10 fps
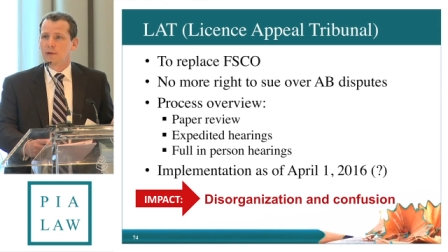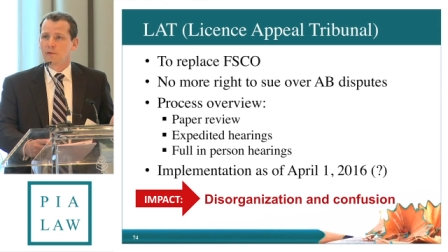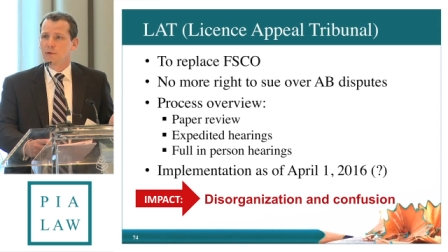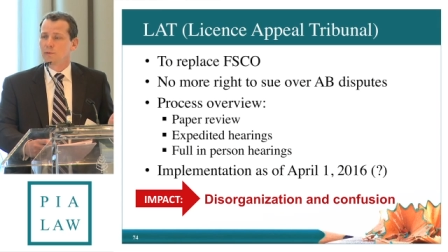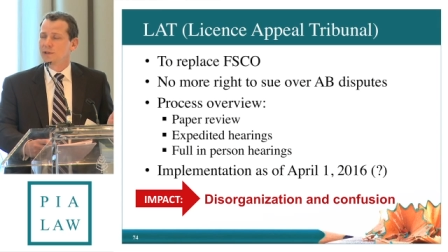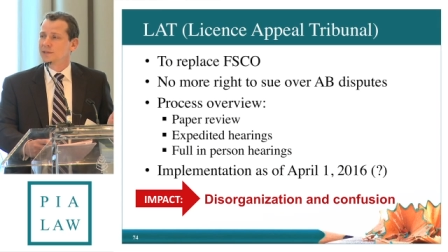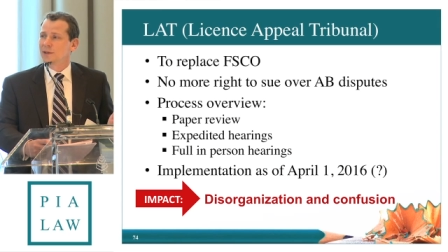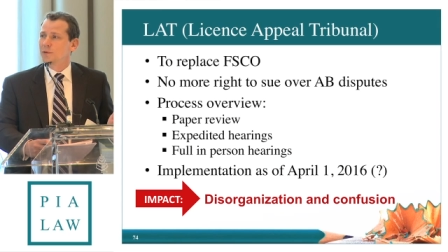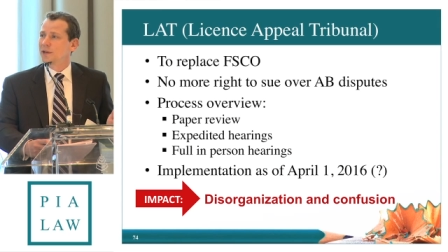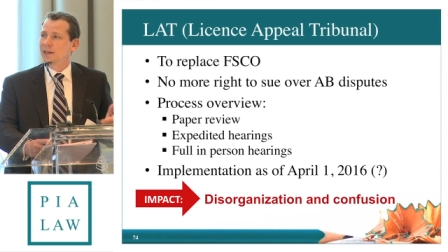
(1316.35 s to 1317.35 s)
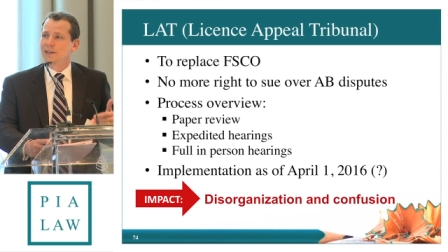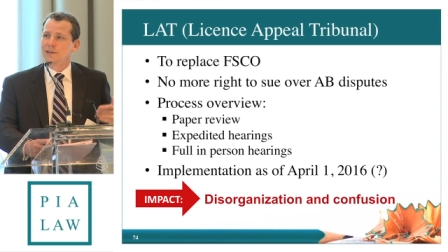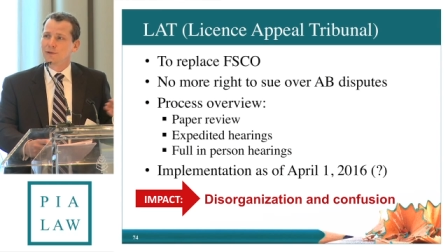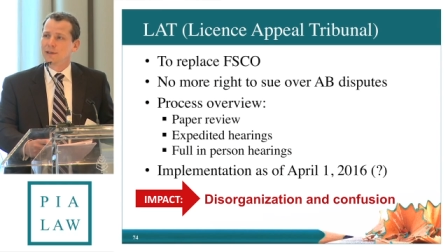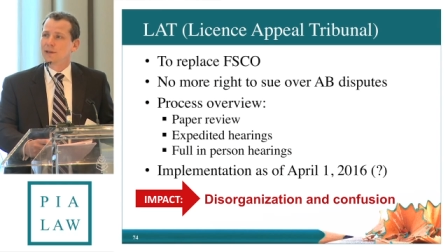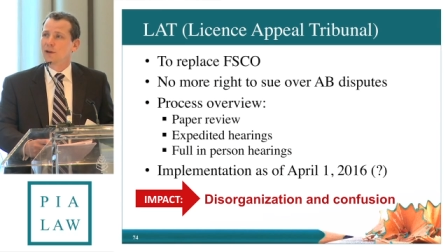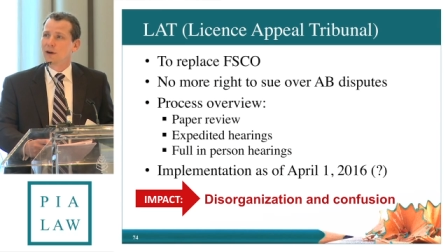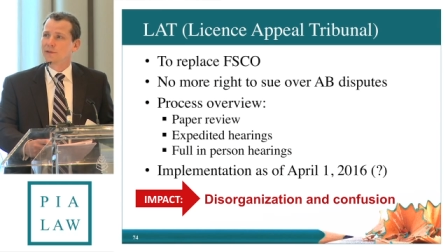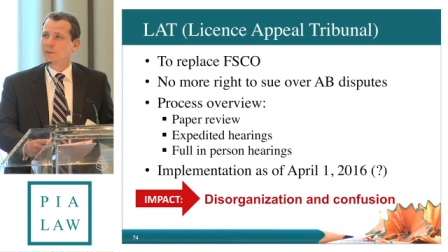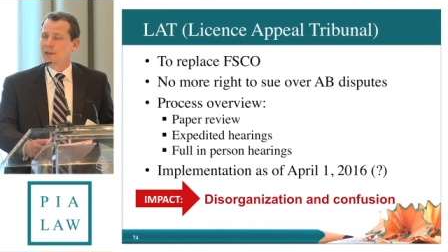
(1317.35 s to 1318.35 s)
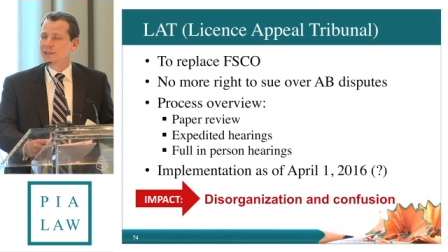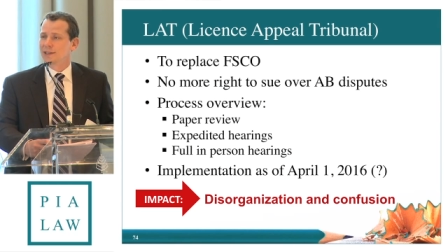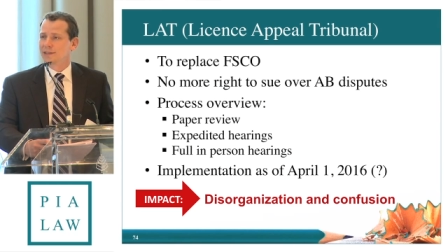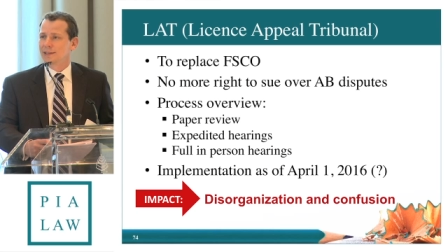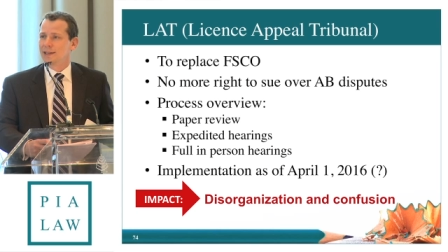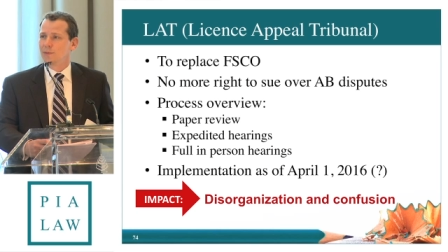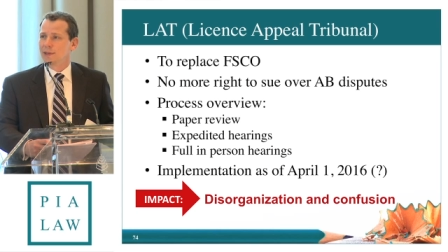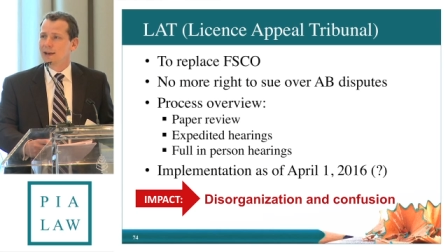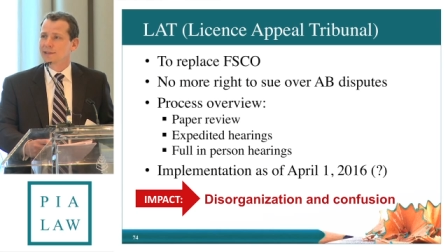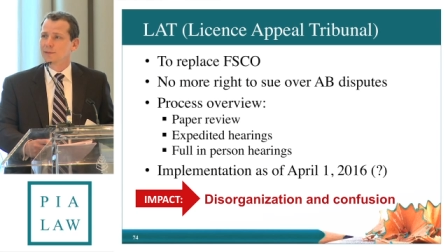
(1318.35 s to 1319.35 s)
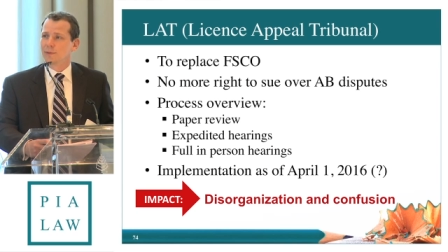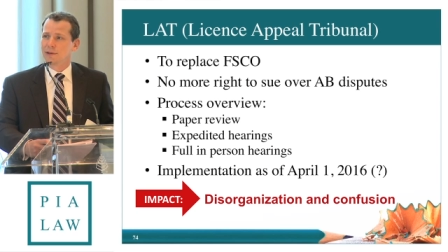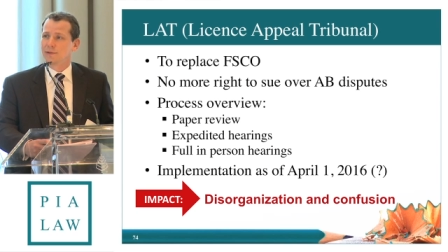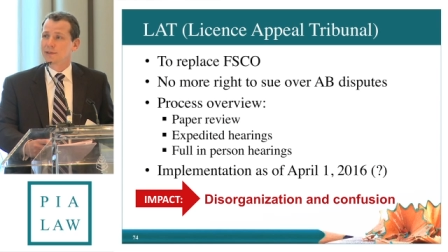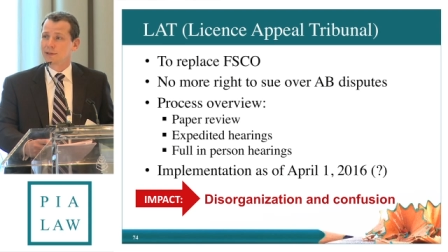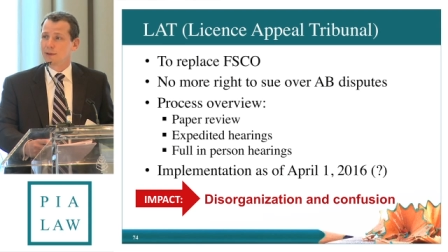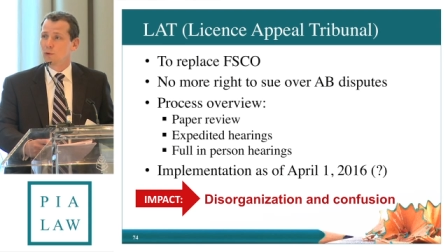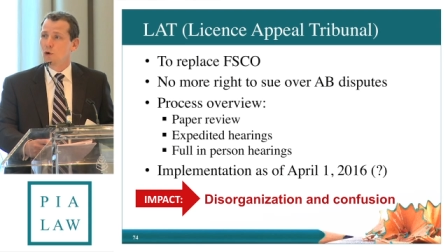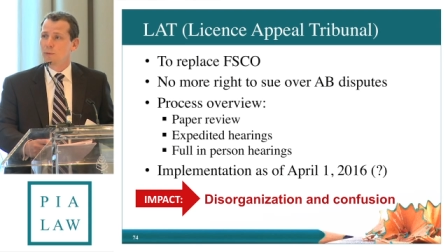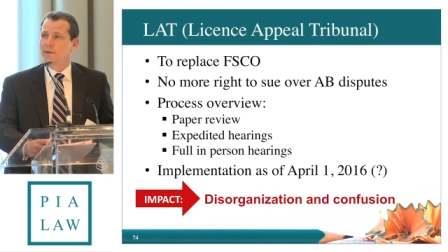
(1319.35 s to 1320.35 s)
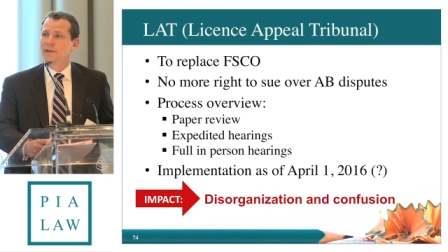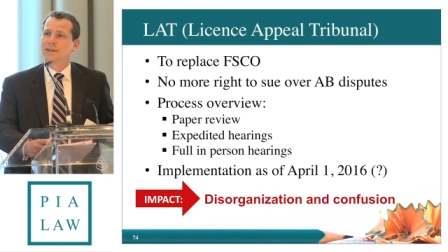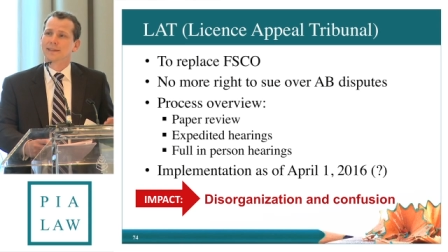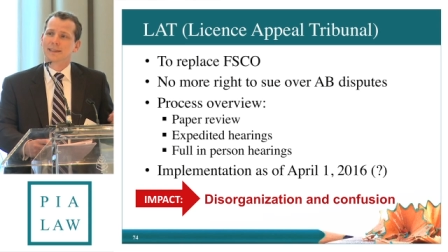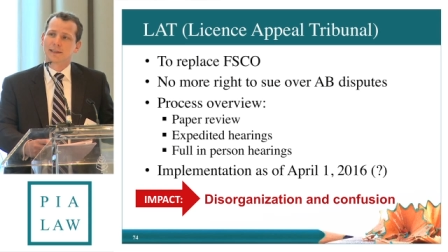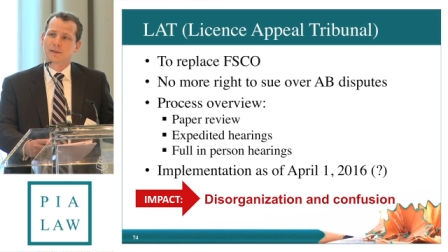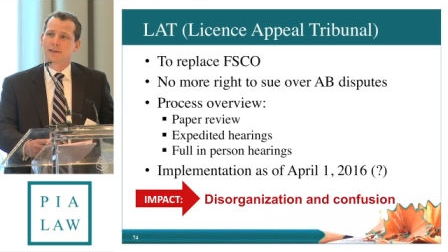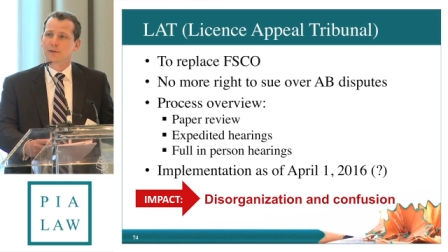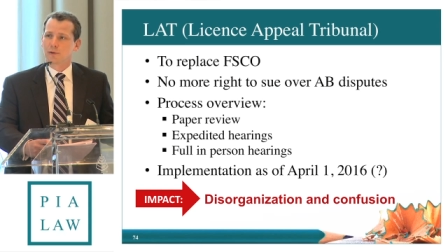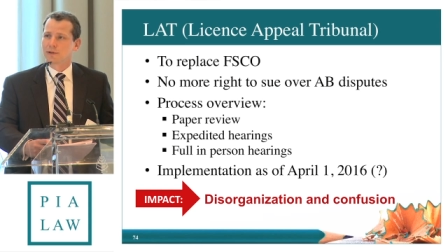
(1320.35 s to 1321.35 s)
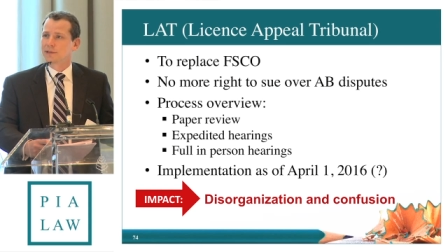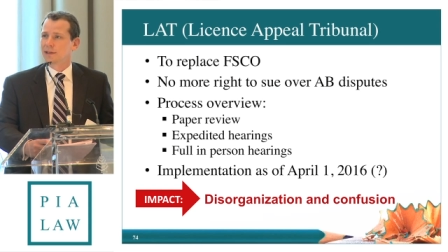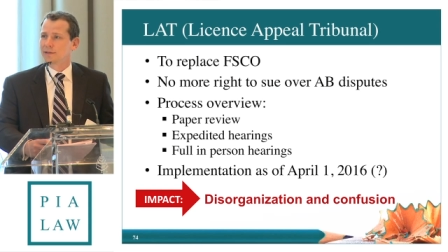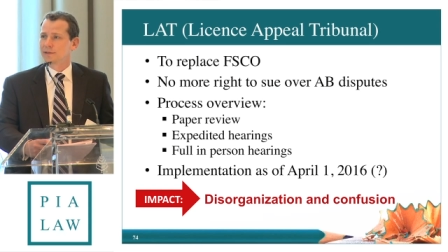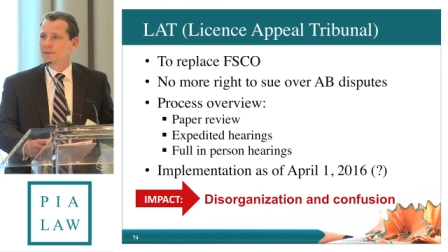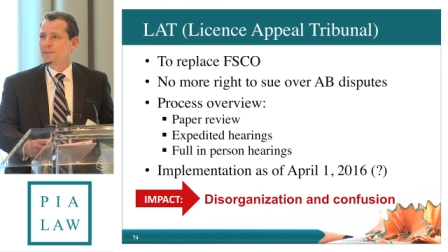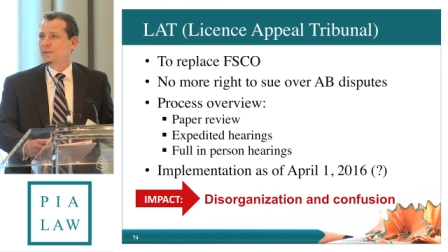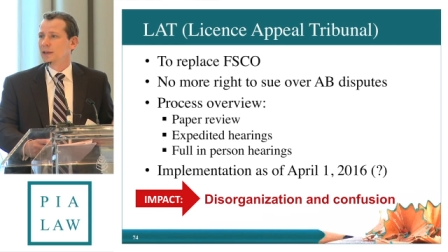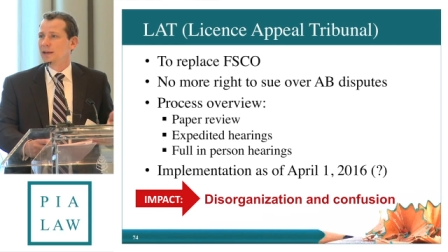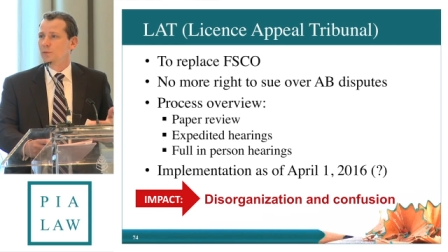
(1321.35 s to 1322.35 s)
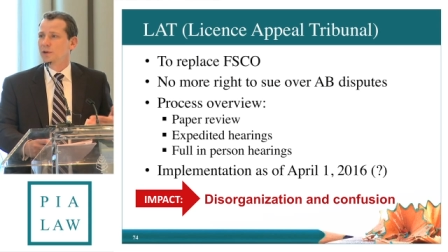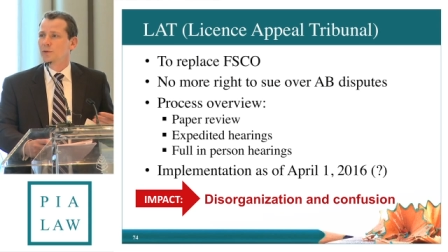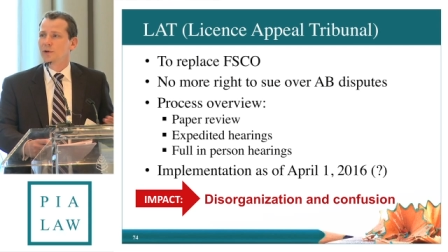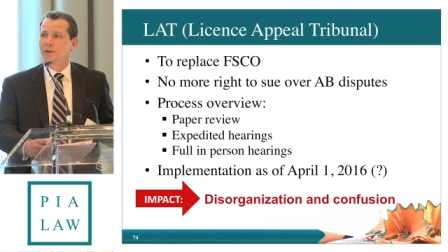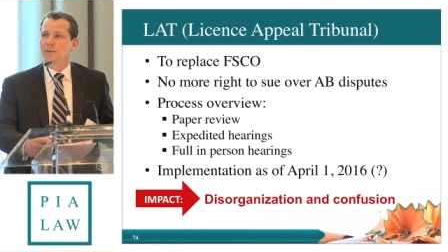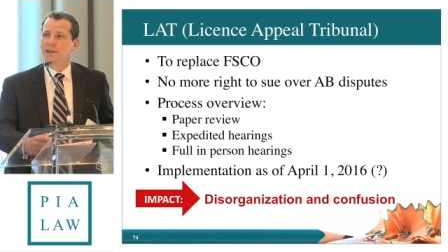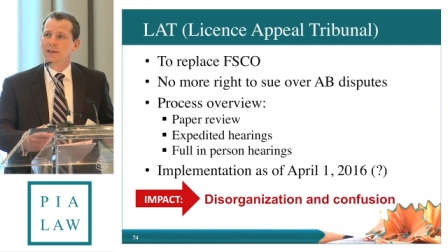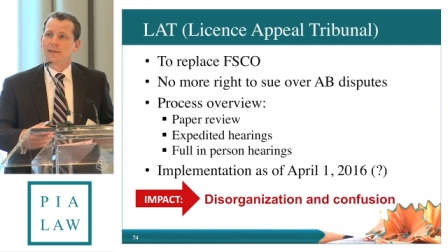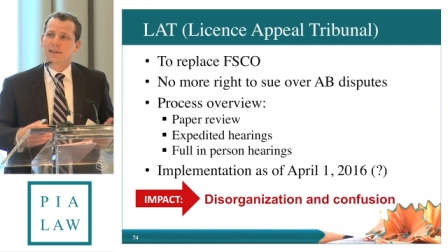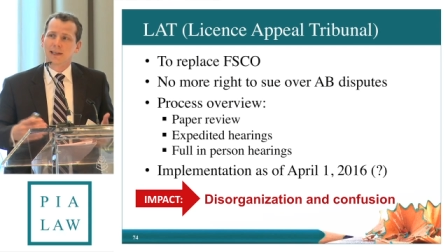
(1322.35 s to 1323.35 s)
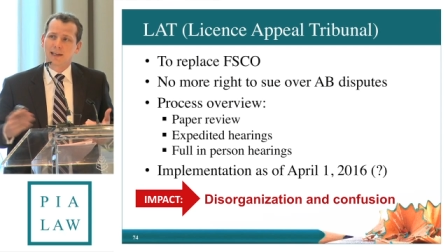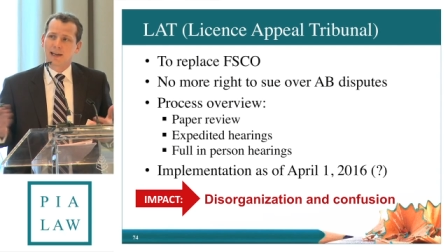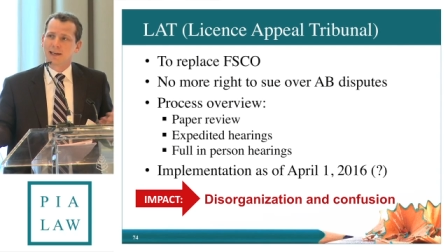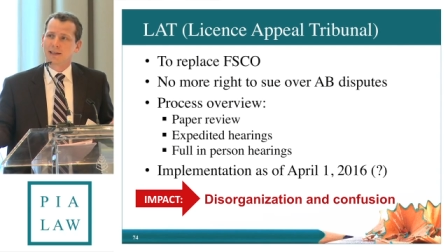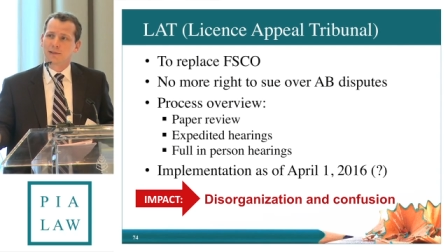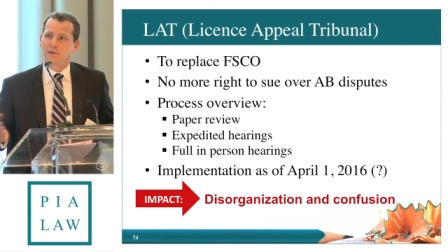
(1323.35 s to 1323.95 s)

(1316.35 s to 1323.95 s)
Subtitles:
For reasons I won't get into, it often makes sense to keep the accident benefits claim open until the tort settles, and we don't want to be litigating in